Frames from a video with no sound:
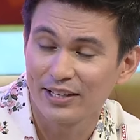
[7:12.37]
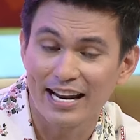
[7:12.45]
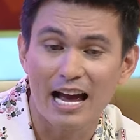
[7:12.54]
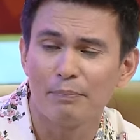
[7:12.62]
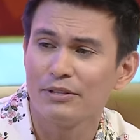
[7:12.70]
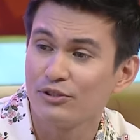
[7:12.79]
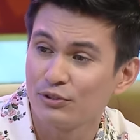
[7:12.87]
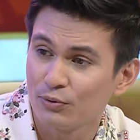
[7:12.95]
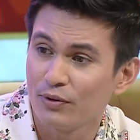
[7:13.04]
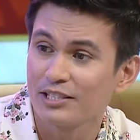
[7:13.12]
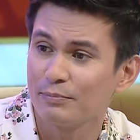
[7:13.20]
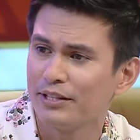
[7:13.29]
It happens
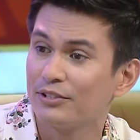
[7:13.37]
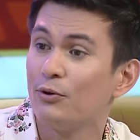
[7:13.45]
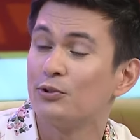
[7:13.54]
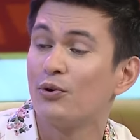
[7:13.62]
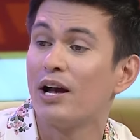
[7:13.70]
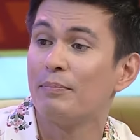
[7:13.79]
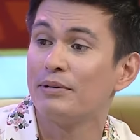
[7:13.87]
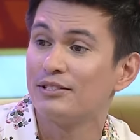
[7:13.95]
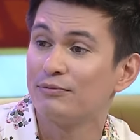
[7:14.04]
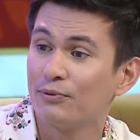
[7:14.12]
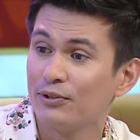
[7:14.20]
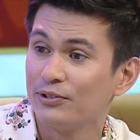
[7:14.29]
to us, but it also
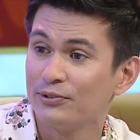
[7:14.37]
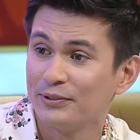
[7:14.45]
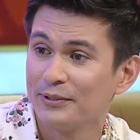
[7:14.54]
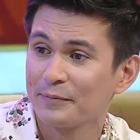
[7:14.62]
happens for you.